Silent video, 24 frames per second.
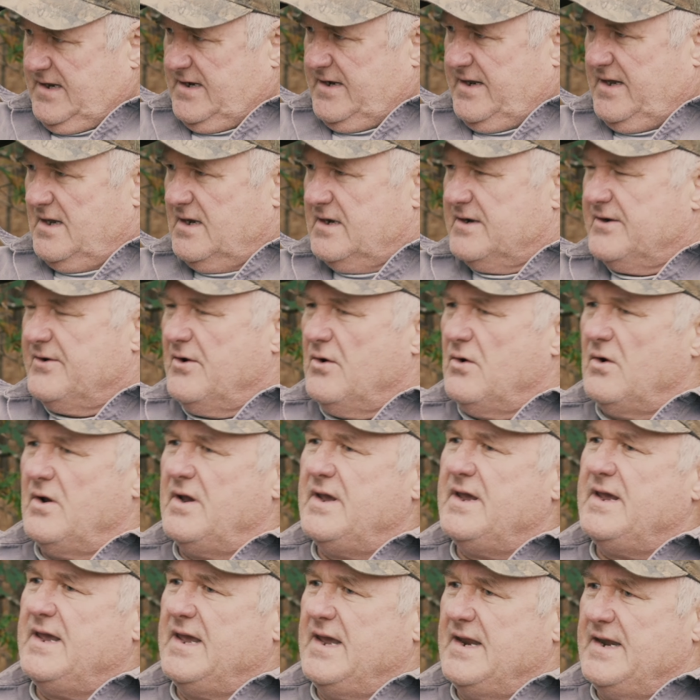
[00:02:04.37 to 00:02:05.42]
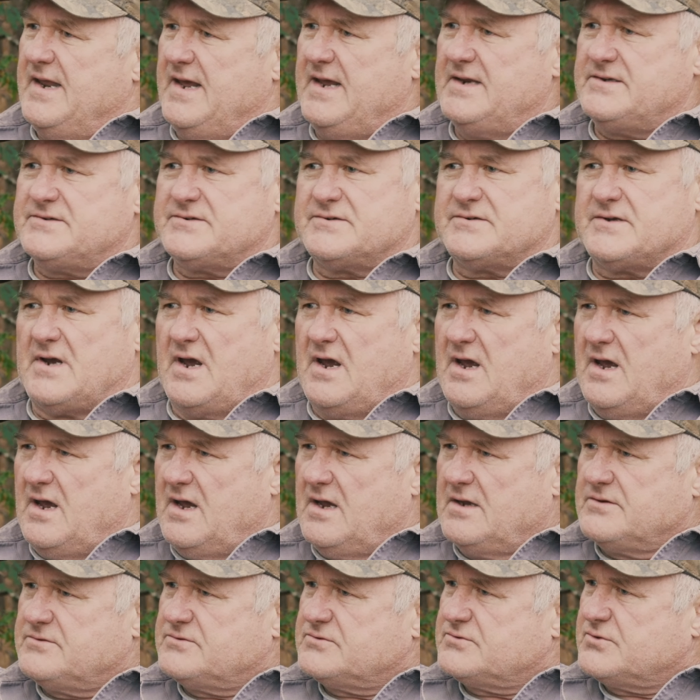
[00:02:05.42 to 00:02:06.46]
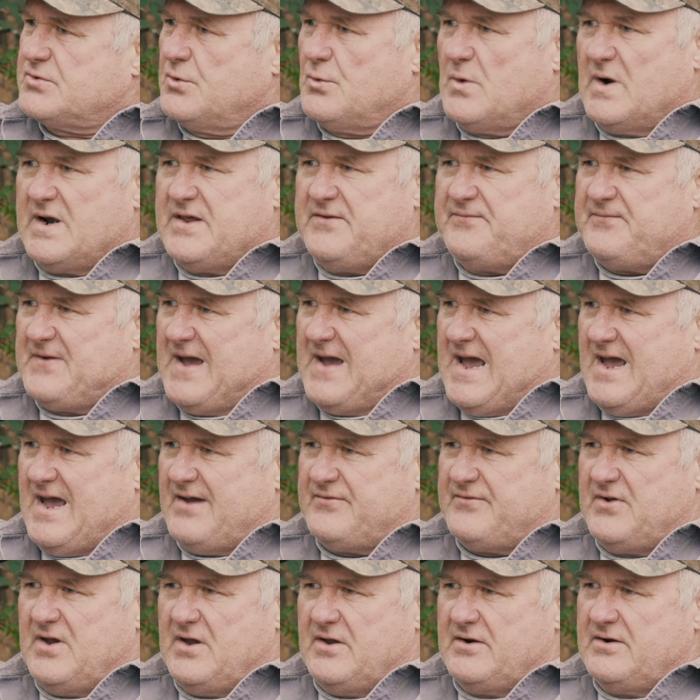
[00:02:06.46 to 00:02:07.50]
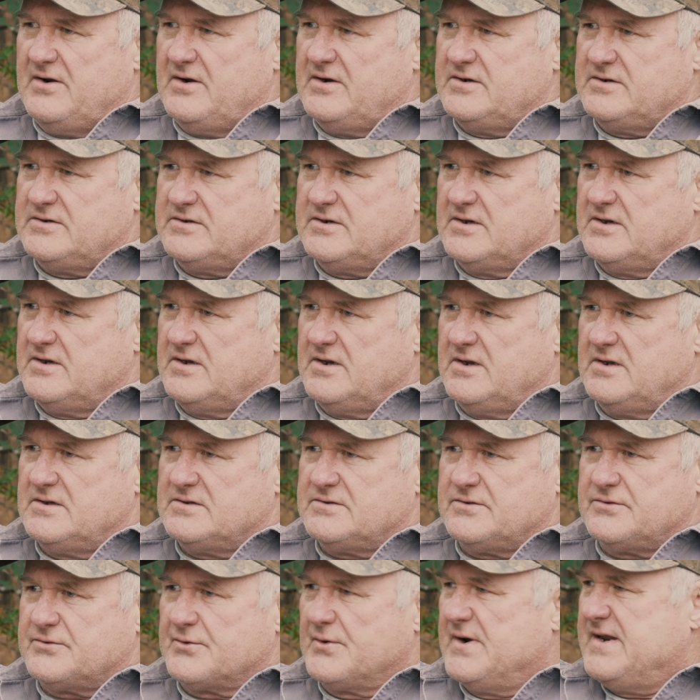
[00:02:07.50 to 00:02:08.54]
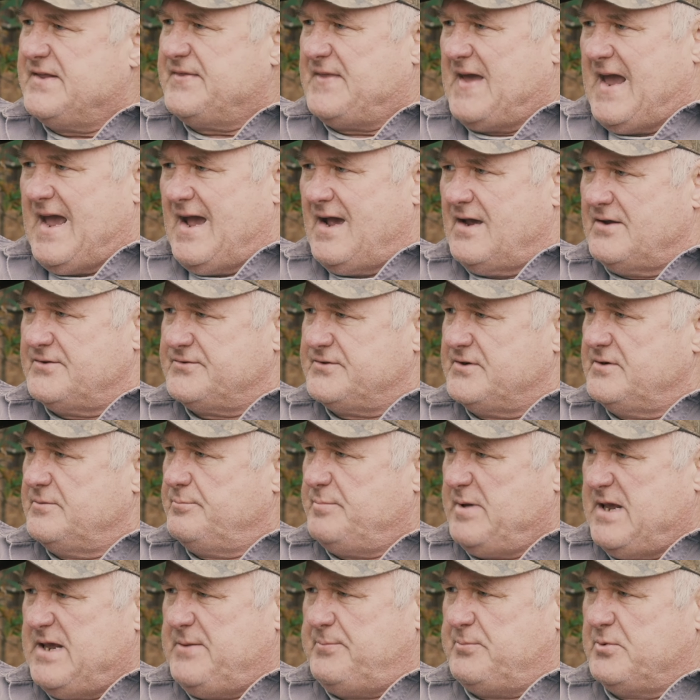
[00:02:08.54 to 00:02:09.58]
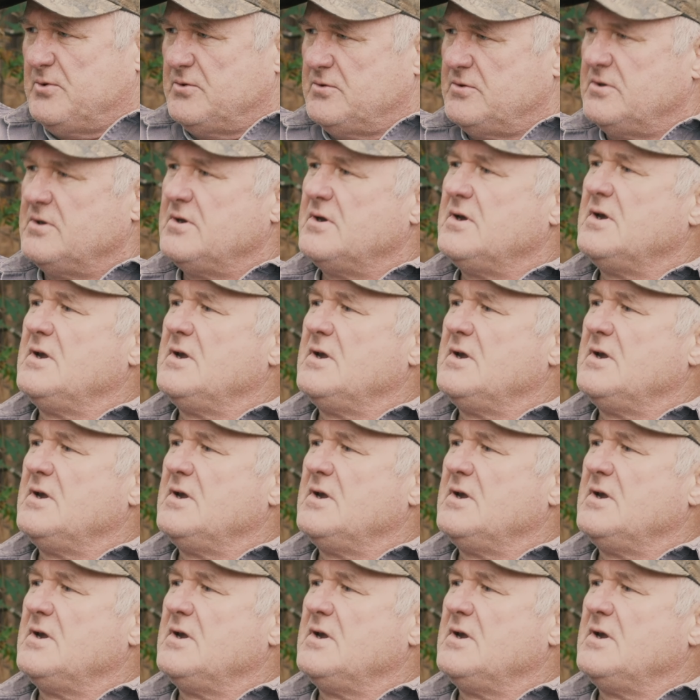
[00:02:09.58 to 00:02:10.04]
In Illinois, and it's 2,500 to 3,000 people